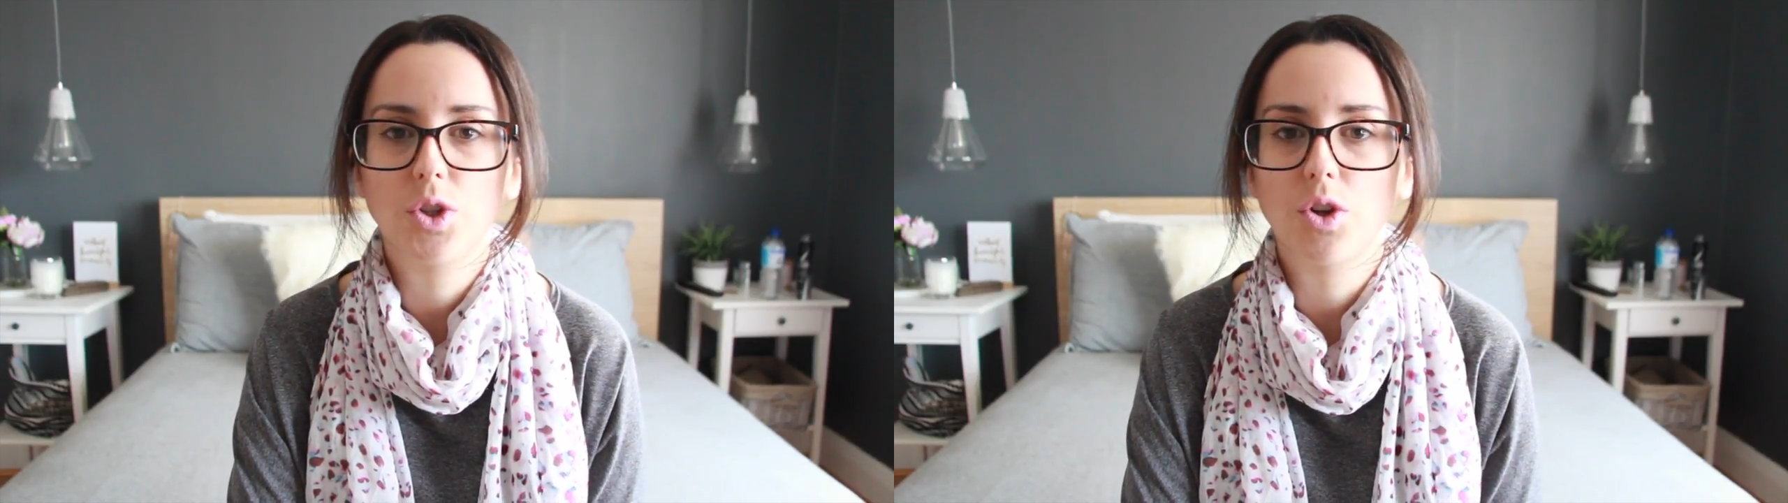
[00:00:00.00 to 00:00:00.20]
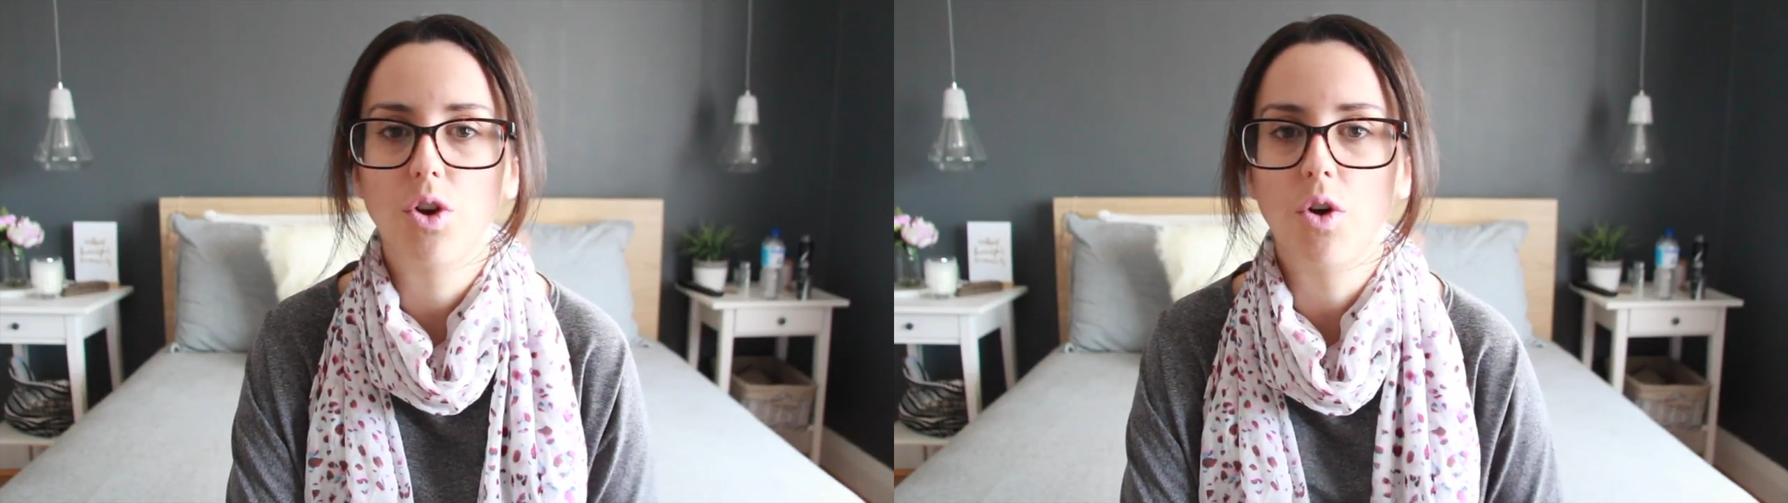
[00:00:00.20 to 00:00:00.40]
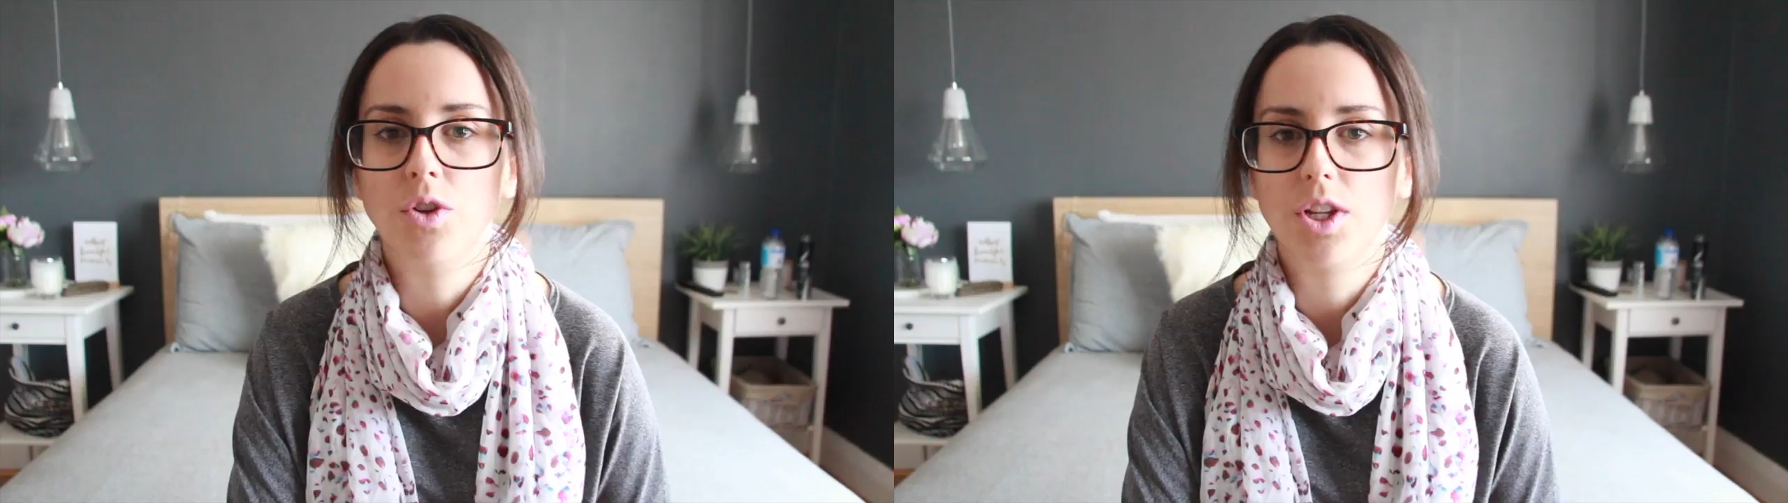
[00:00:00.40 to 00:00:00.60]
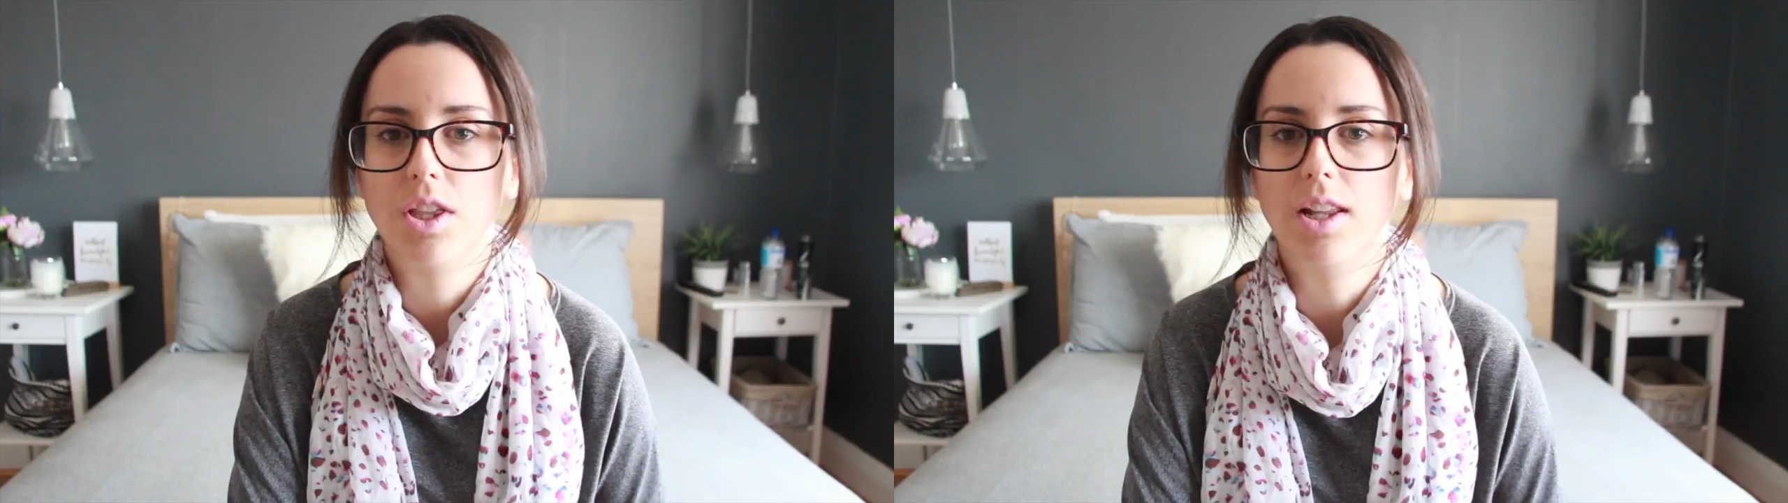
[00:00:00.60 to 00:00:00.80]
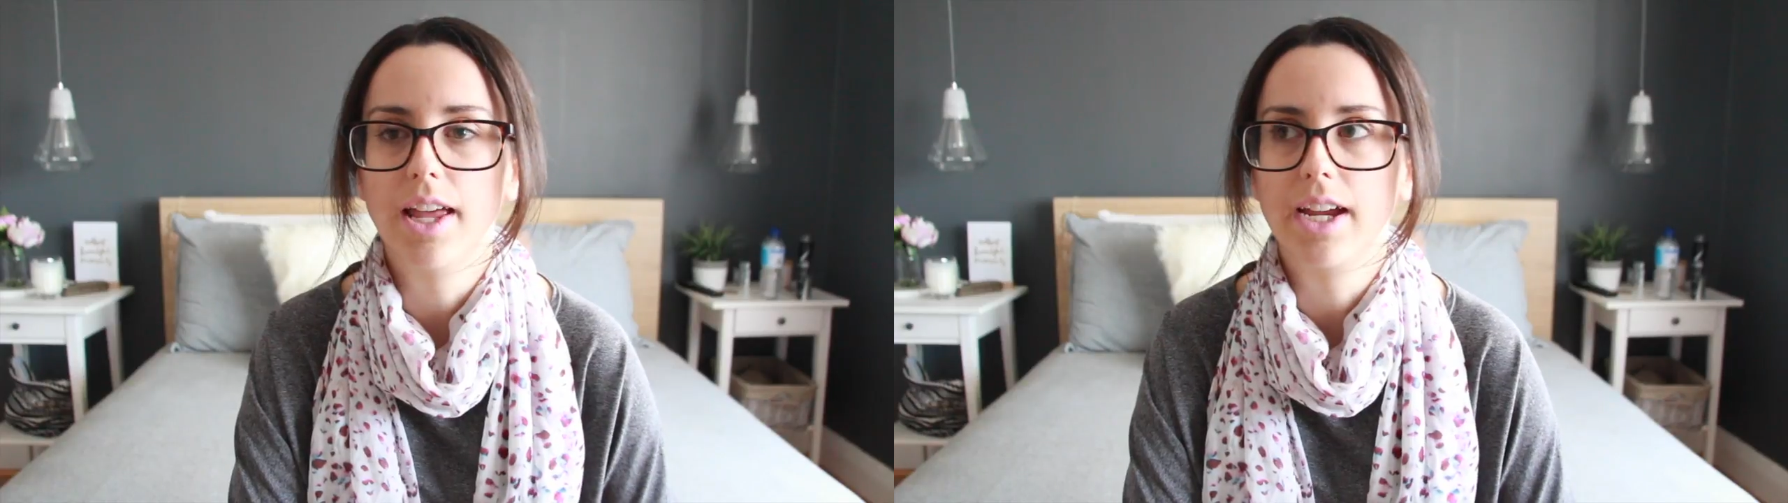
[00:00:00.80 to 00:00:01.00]
so onto
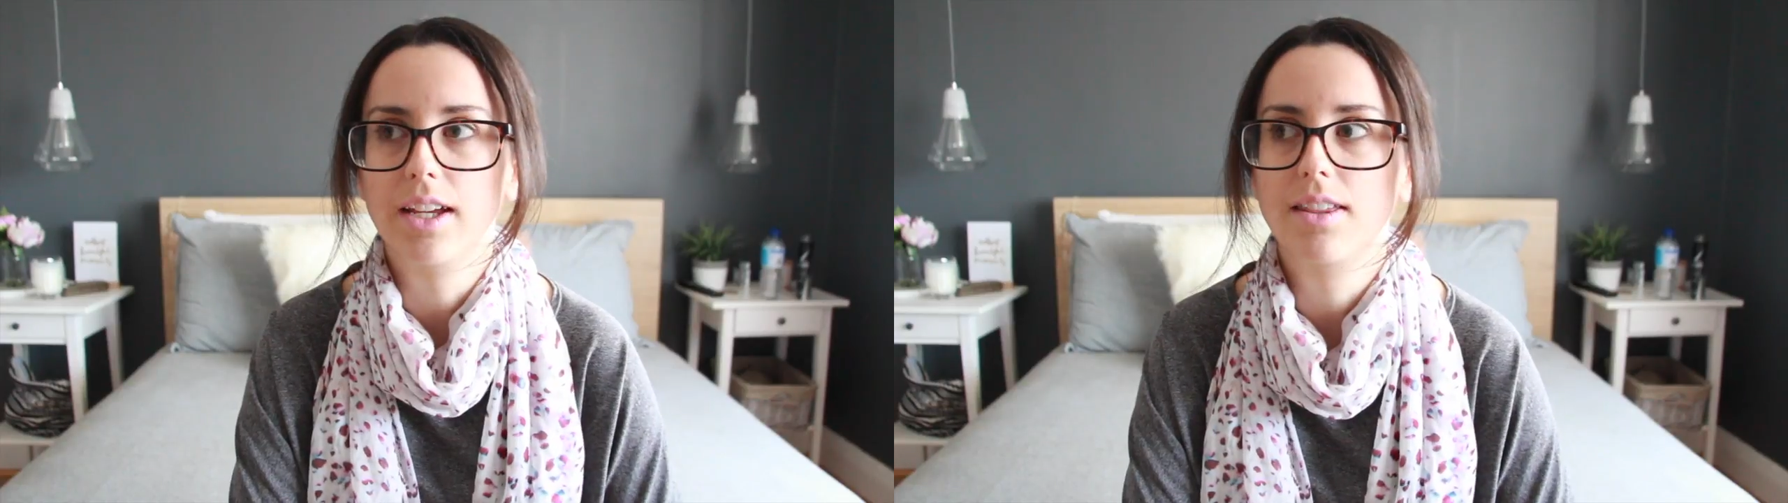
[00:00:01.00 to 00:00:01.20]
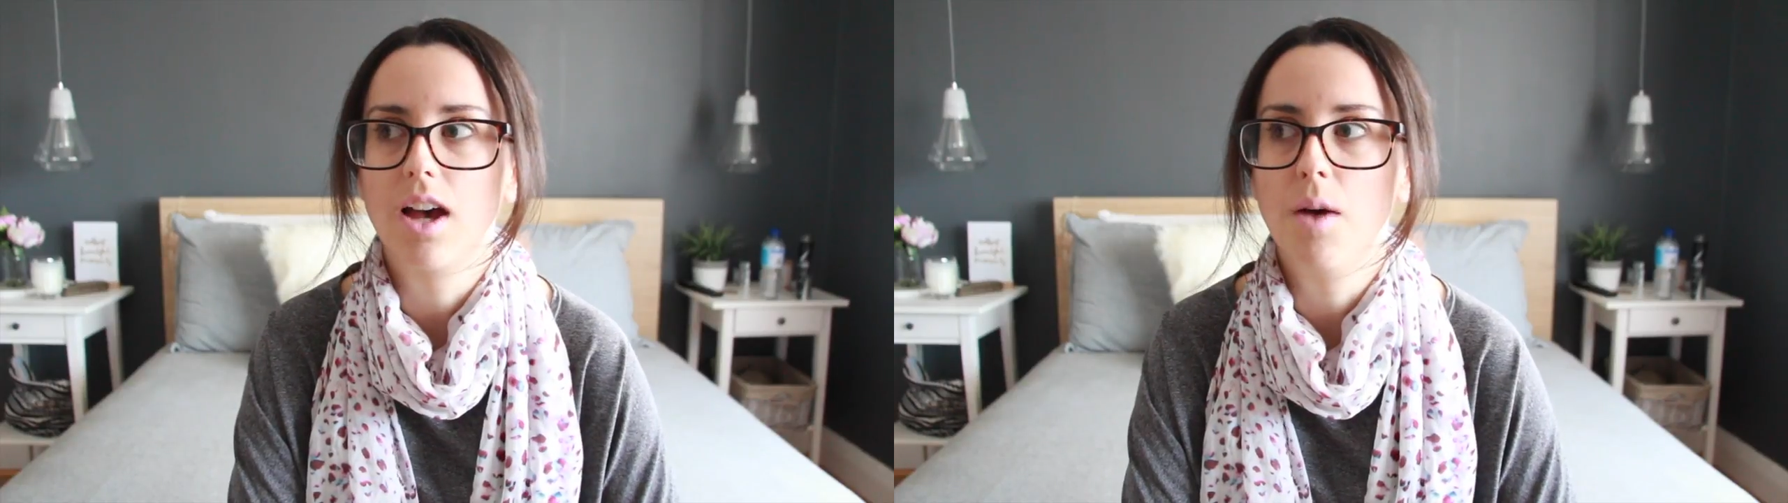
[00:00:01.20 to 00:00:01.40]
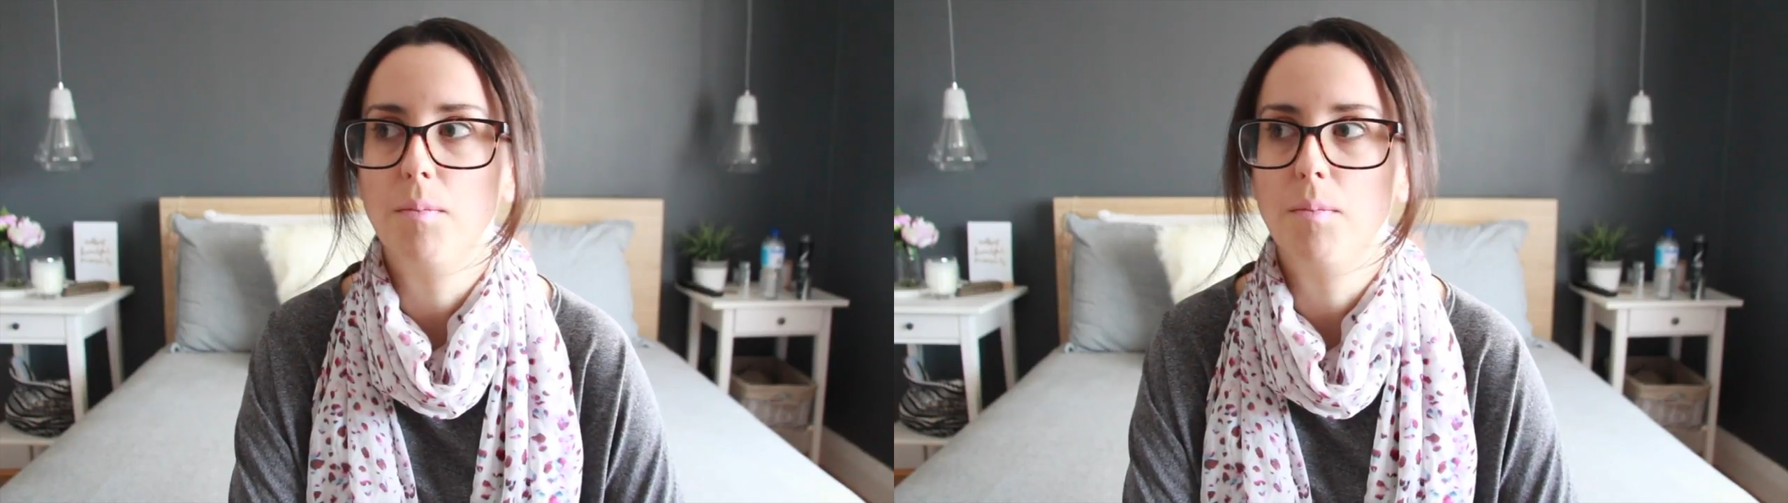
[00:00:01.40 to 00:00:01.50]
the length,